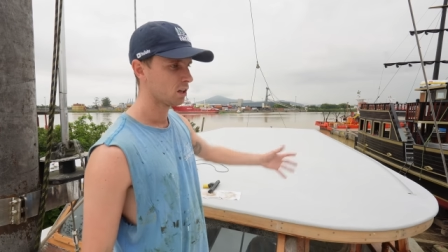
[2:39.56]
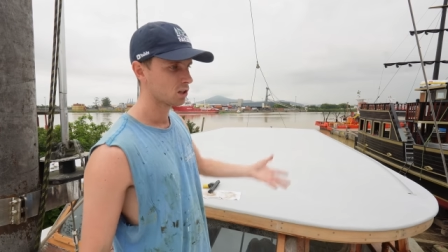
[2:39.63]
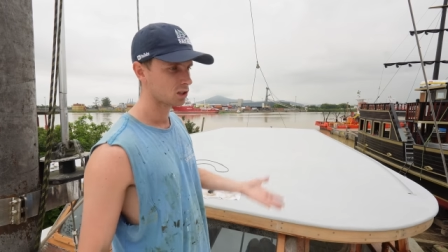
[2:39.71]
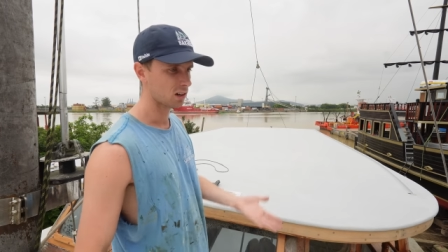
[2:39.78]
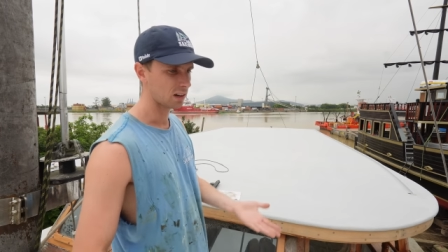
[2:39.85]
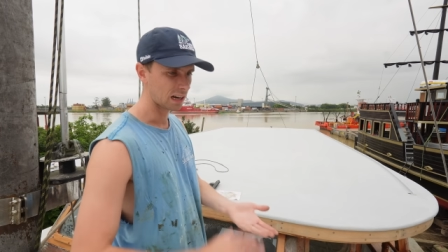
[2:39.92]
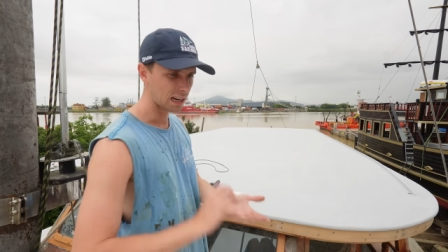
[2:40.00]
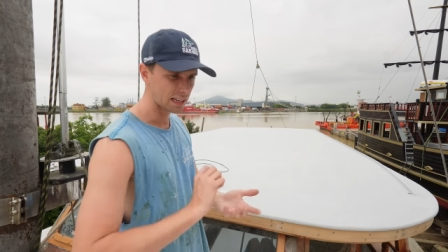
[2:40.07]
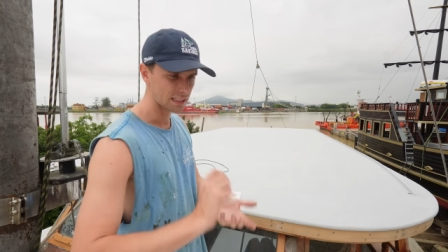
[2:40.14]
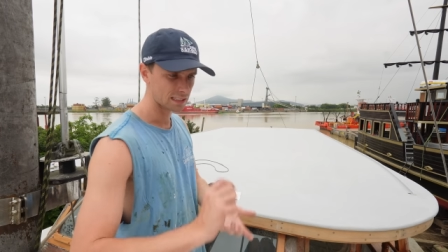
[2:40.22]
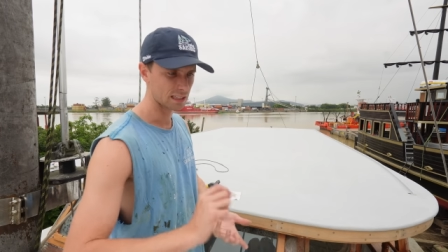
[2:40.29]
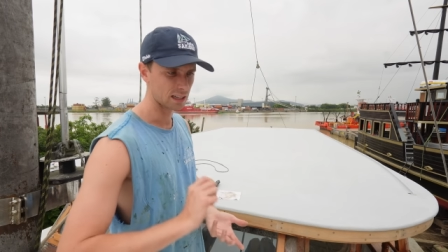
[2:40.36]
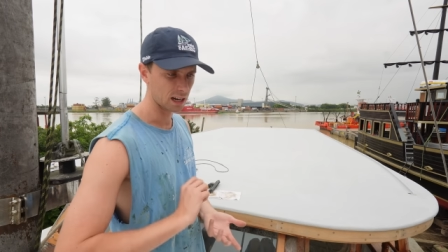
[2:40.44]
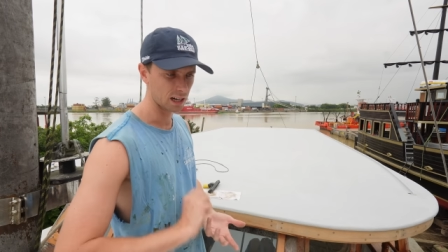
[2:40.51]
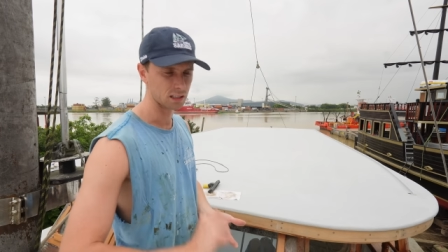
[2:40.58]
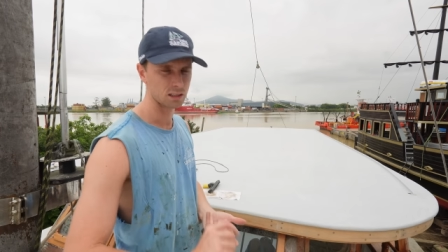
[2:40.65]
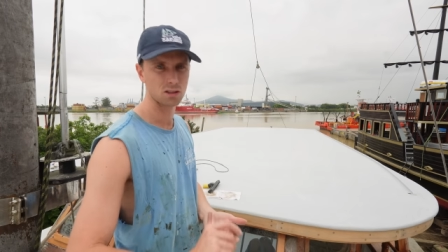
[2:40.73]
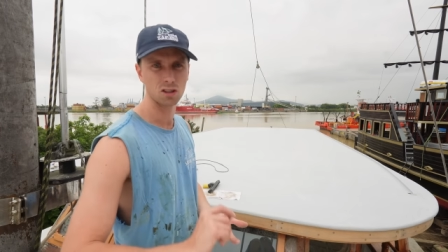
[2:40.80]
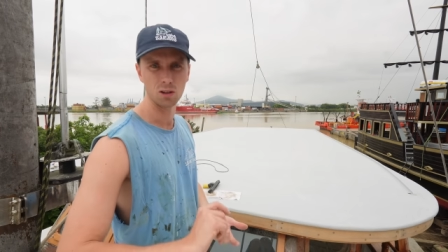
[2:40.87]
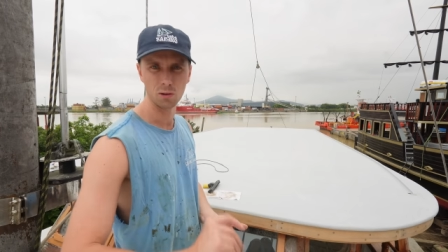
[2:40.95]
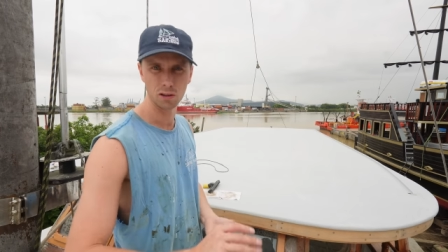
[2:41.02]
so at least a nice
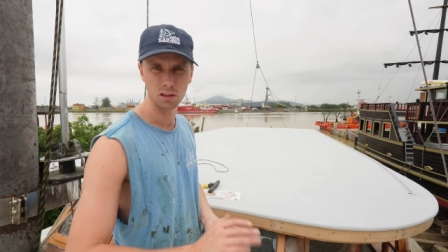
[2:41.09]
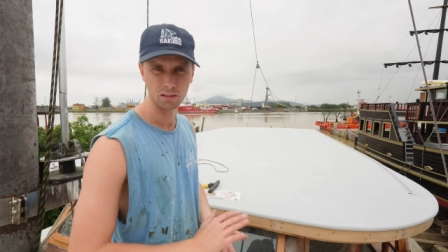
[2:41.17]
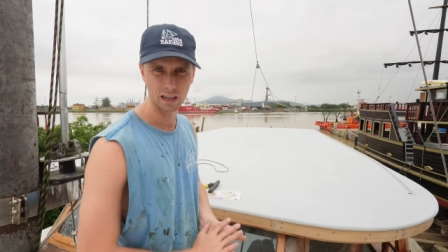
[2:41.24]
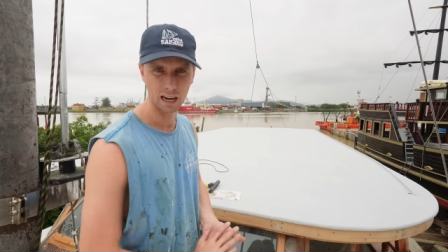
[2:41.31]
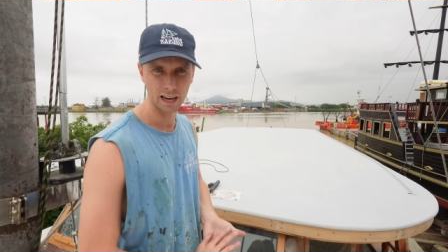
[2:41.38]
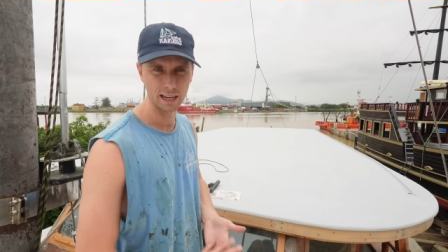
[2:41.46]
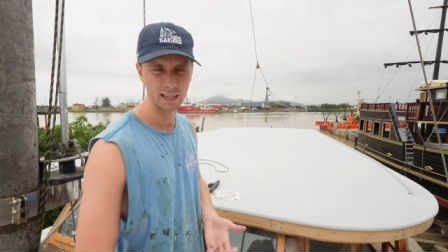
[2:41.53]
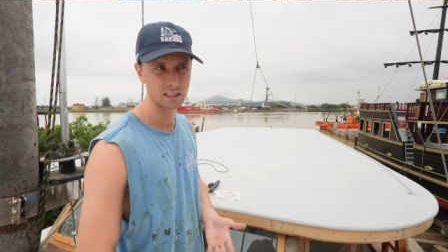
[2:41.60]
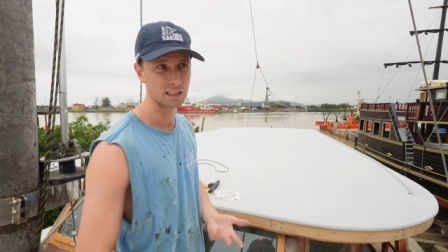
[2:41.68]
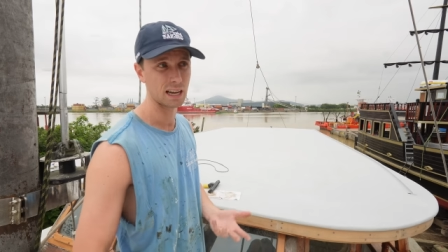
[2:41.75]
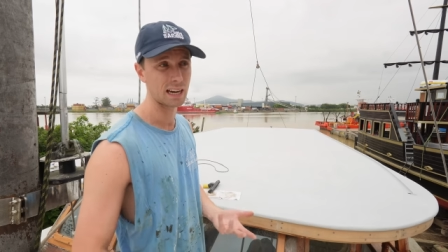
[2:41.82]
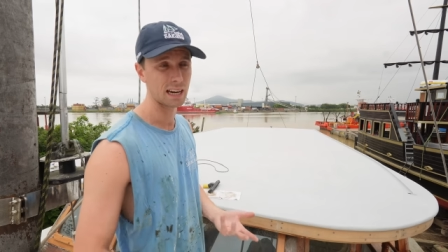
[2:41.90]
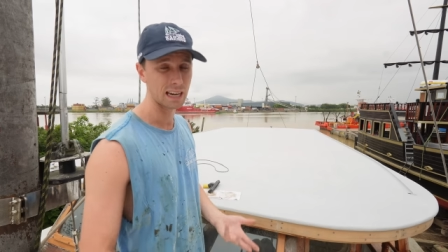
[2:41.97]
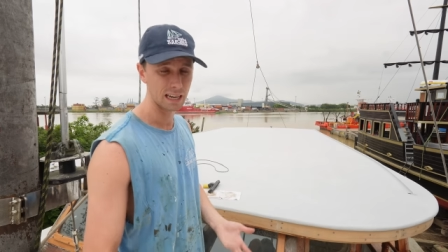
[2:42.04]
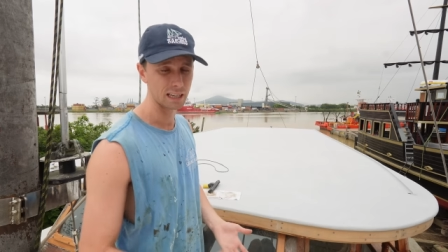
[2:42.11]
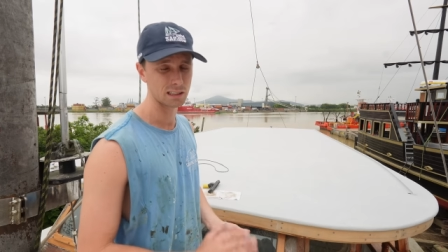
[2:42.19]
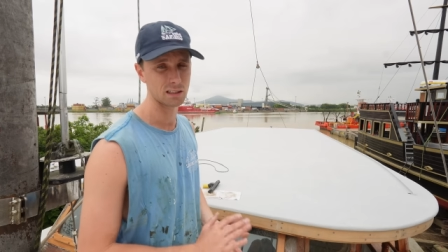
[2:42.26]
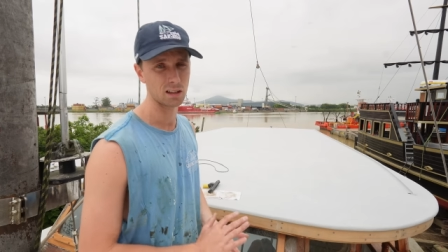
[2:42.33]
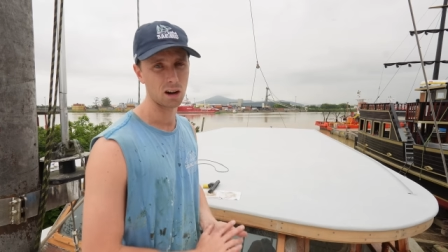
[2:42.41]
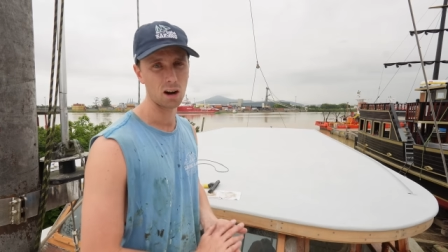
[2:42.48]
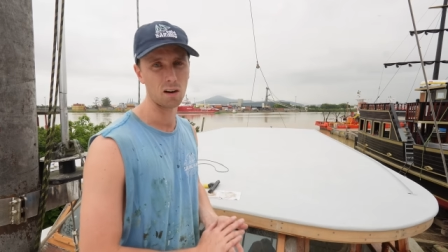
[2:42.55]
2 or 3 layers at least